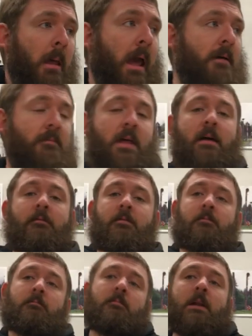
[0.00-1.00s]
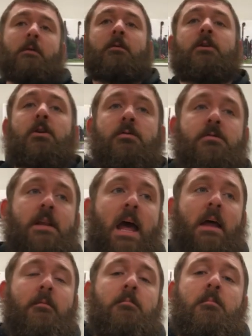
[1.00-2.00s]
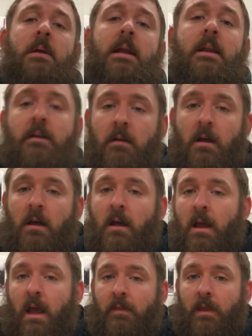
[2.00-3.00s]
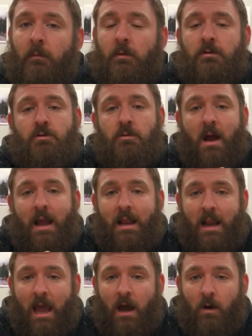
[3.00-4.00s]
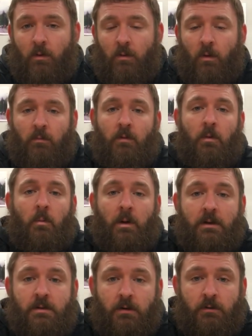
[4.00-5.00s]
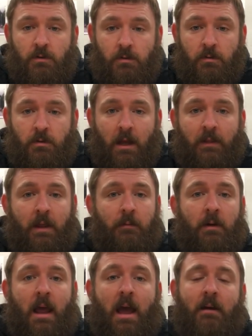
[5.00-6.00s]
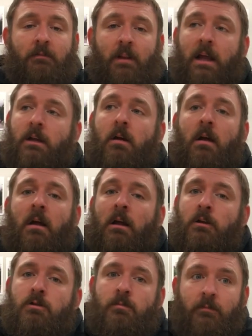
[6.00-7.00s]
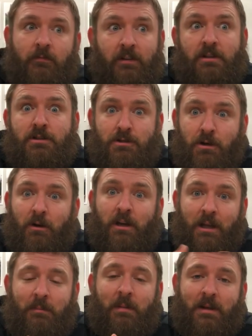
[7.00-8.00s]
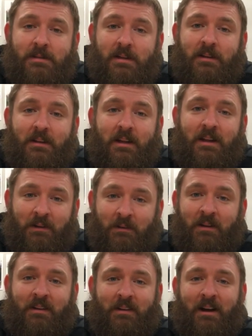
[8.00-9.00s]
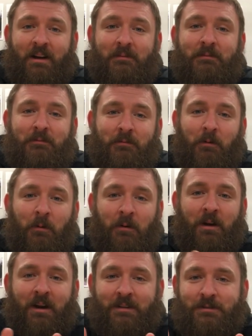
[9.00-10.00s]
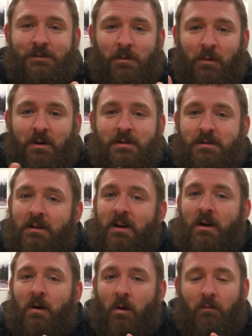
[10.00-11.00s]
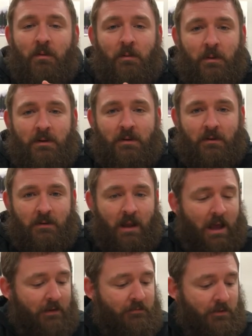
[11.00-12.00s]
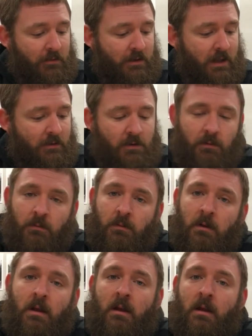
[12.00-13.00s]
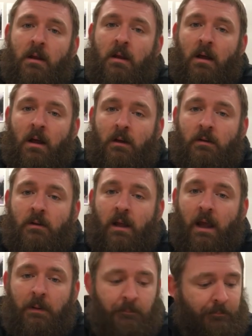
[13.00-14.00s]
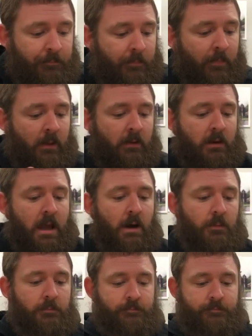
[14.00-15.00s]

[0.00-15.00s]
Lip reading: have that, they would use that meat and they would dry it out over the winter too, and they would have like fish jerky basically for storage over the winter to have food then too. Okay, now